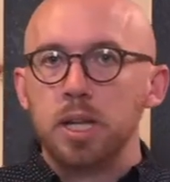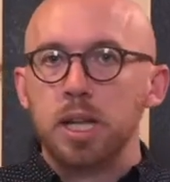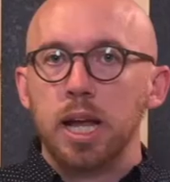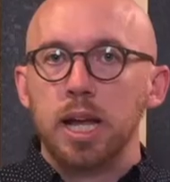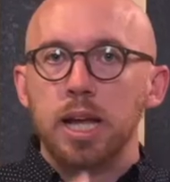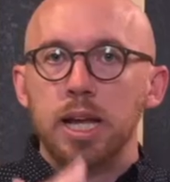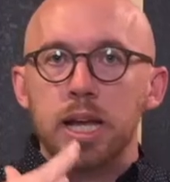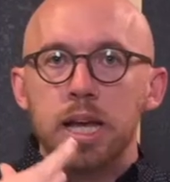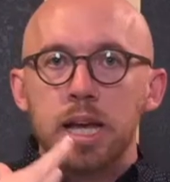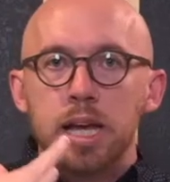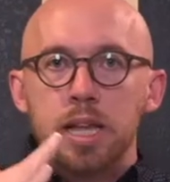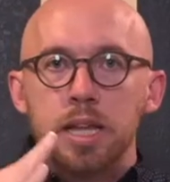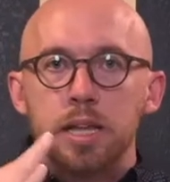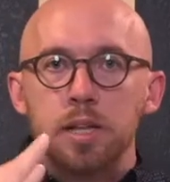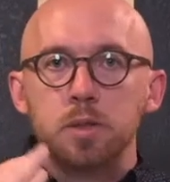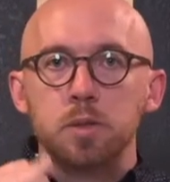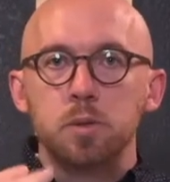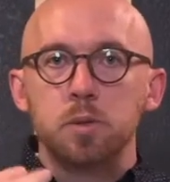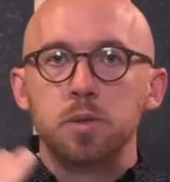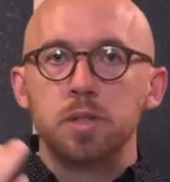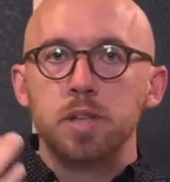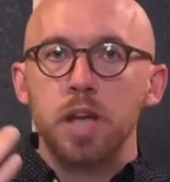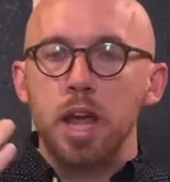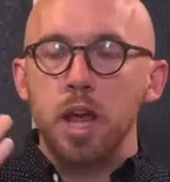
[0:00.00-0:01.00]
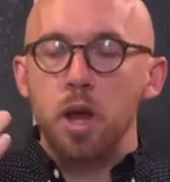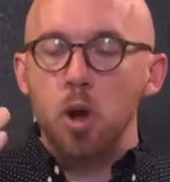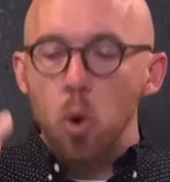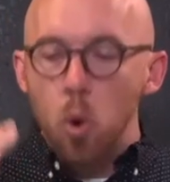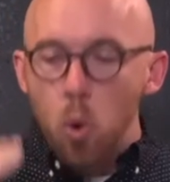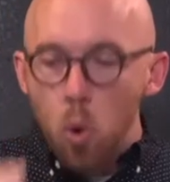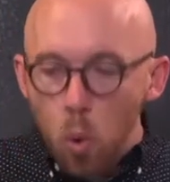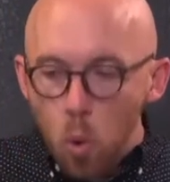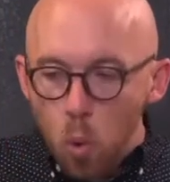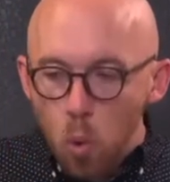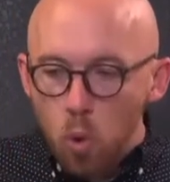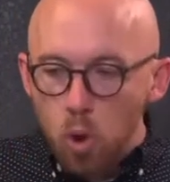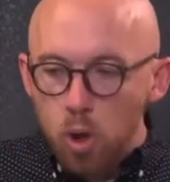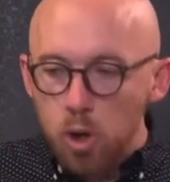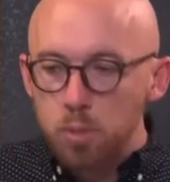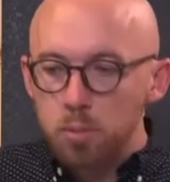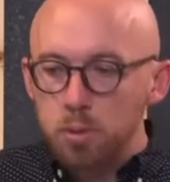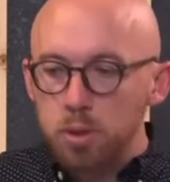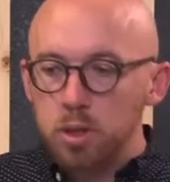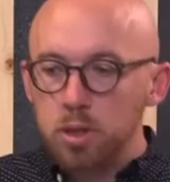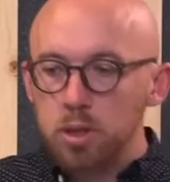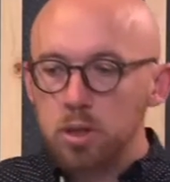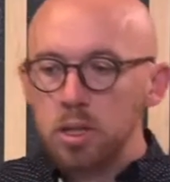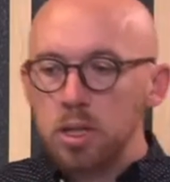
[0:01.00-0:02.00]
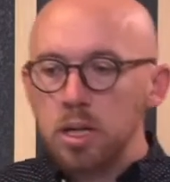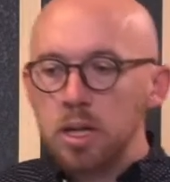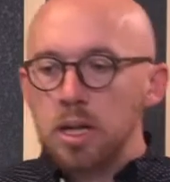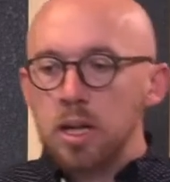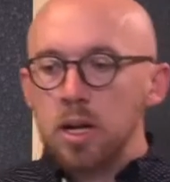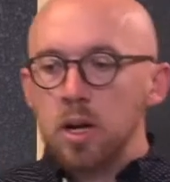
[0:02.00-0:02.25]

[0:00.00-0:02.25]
Like, this was a horrible,